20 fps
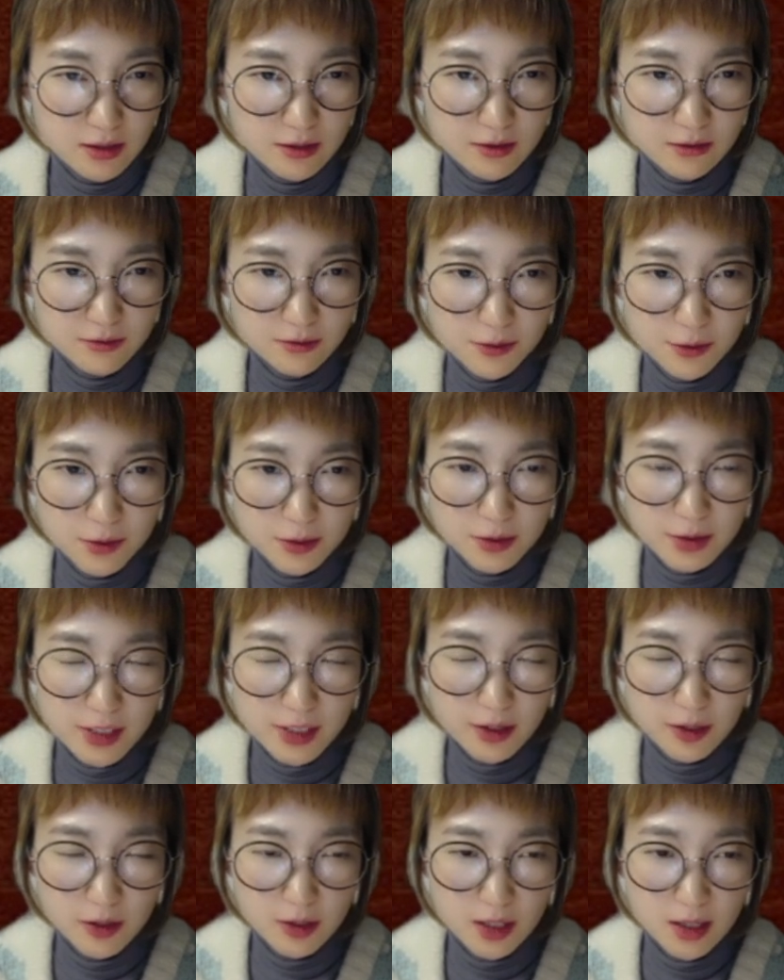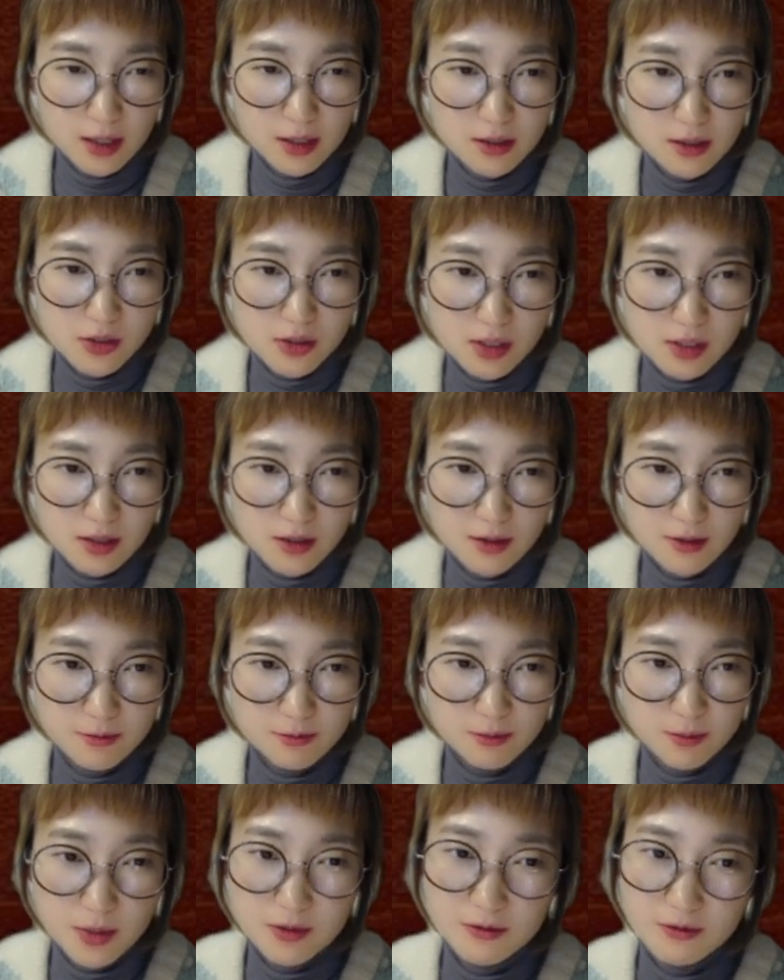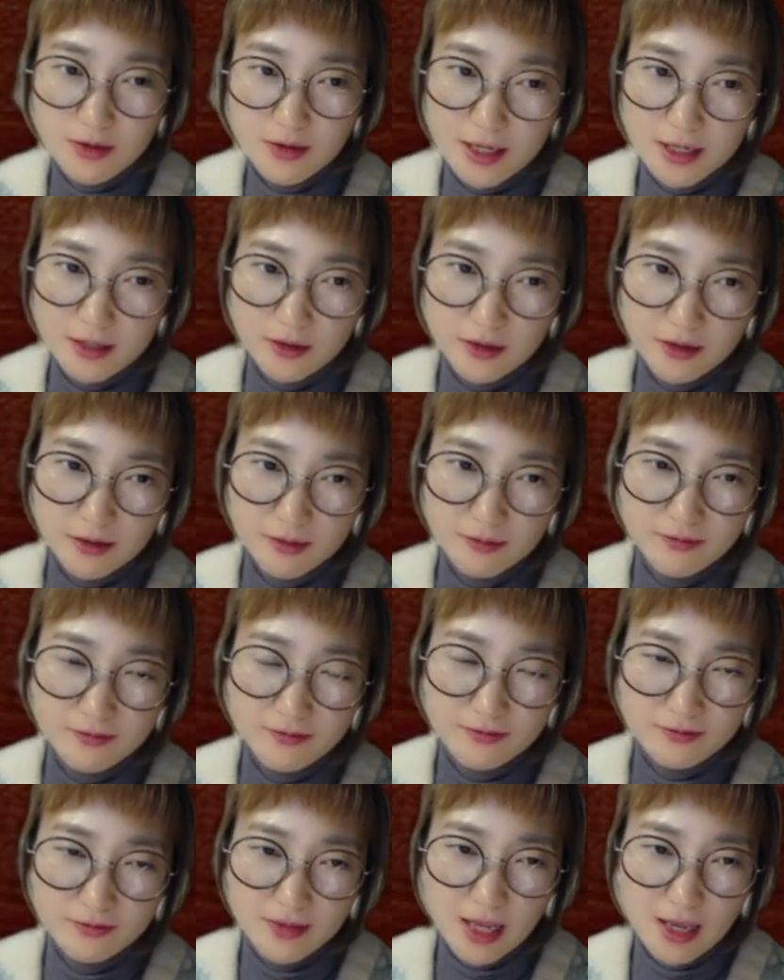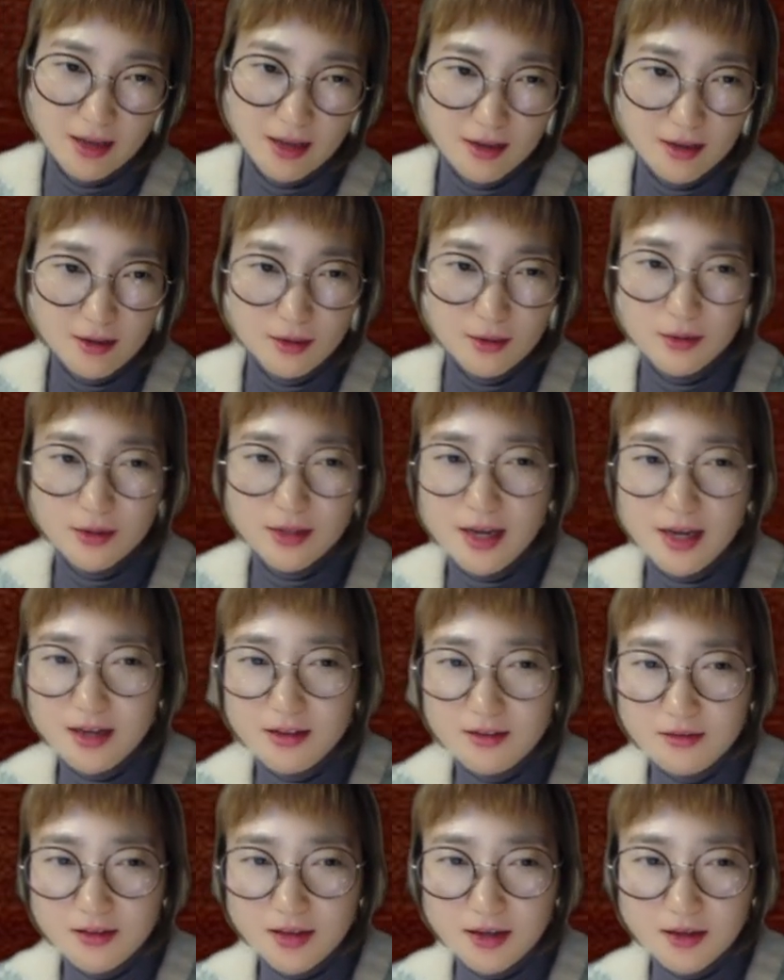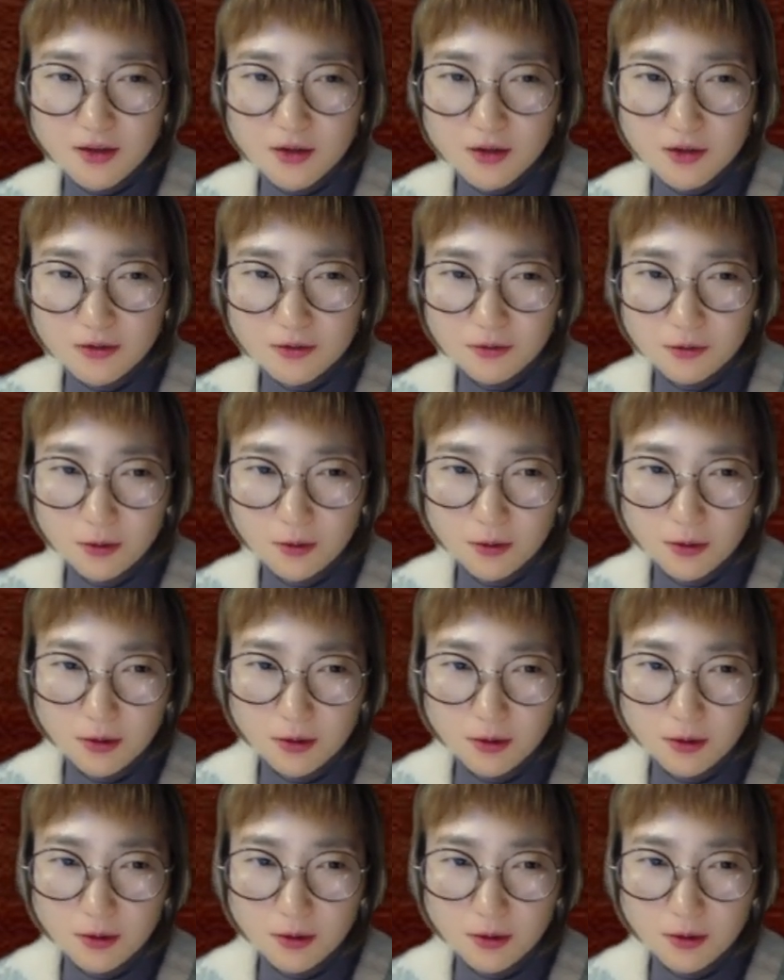for their LG Cup final. Okay, thank you for